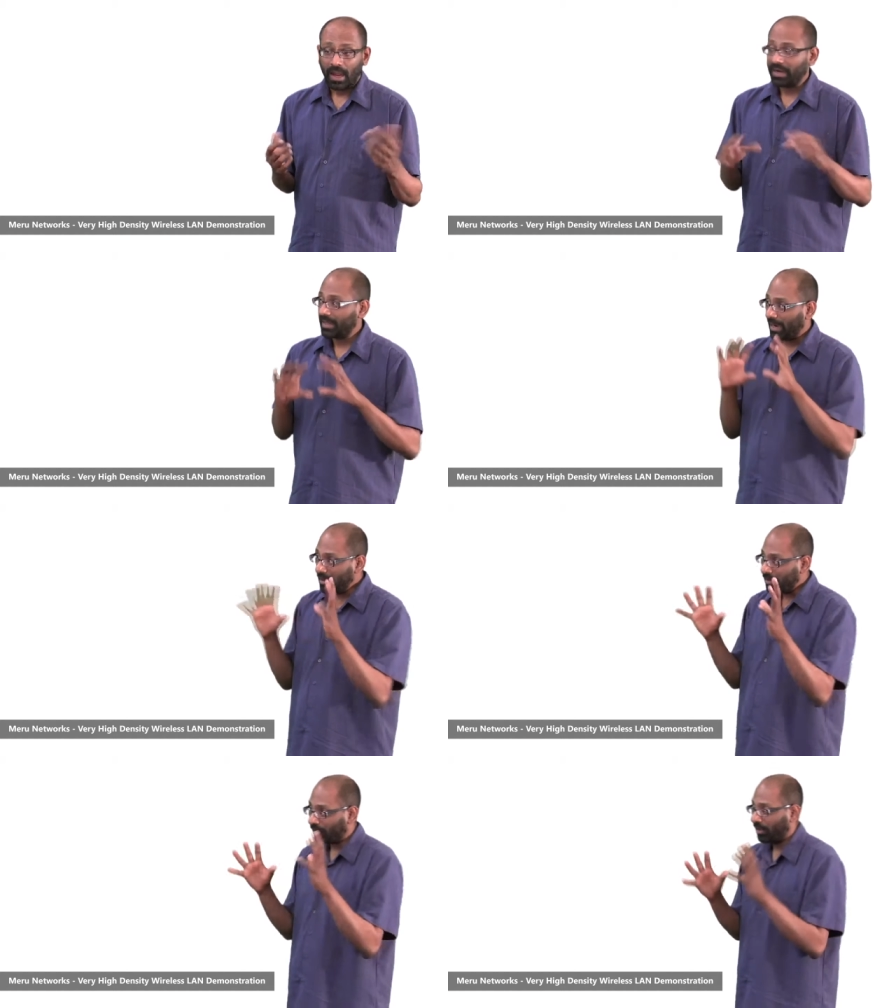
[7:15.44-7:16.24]
At the
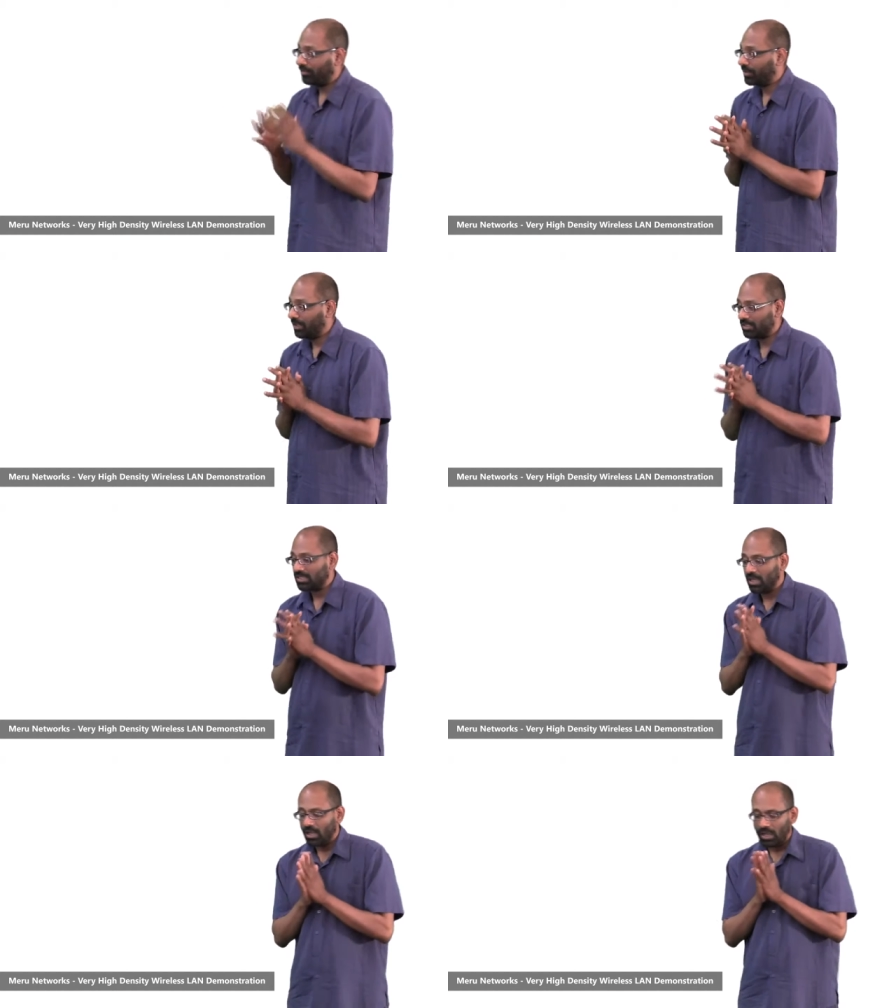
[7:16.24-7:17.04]
end of all of
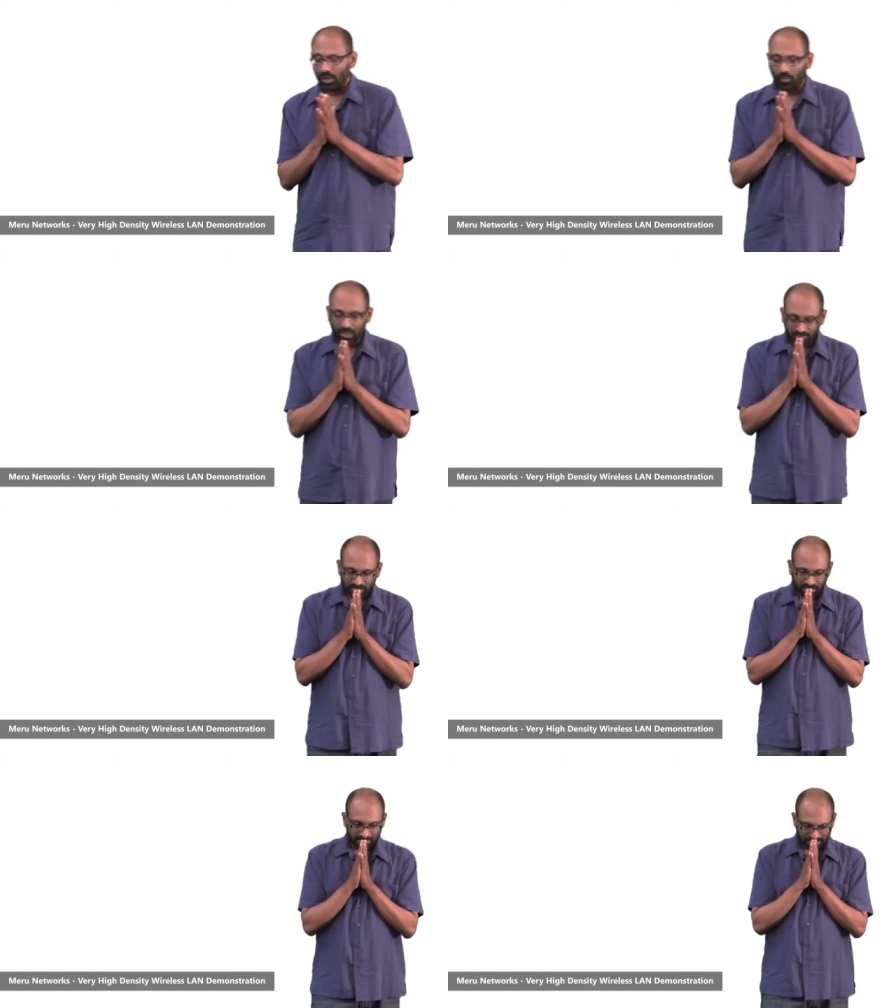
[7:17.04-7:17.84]
this, uh, one of the
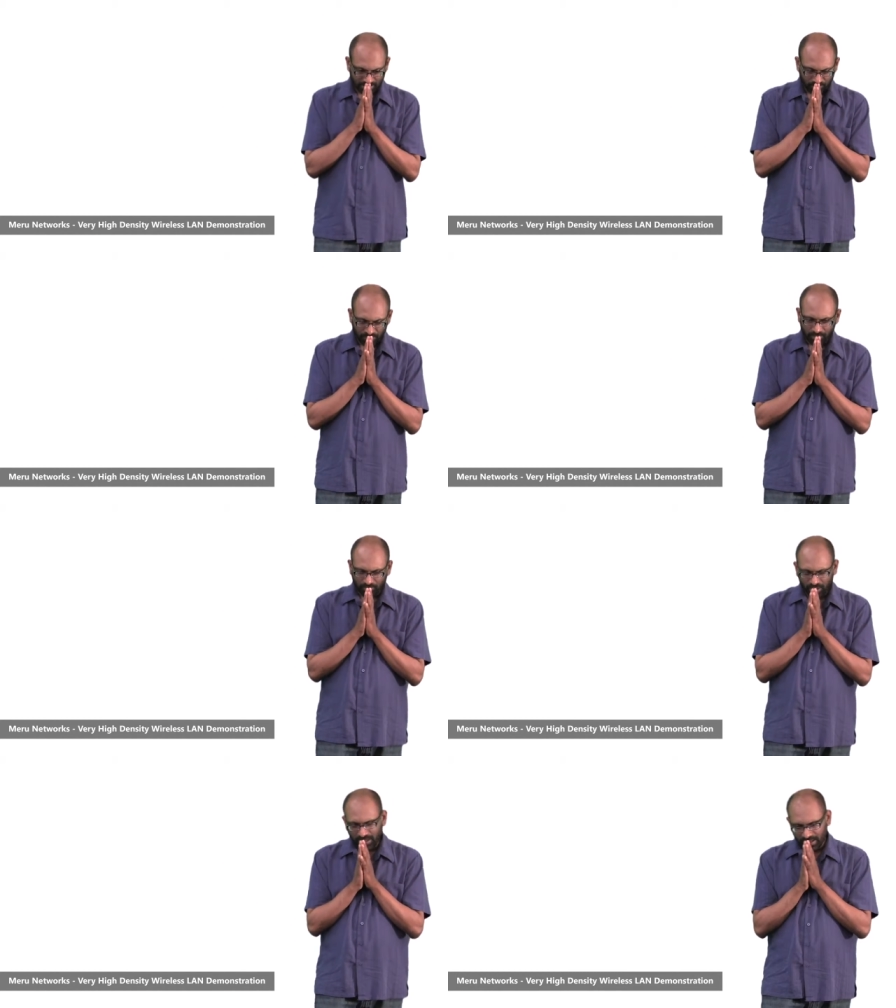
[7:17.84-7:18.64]
things that we were really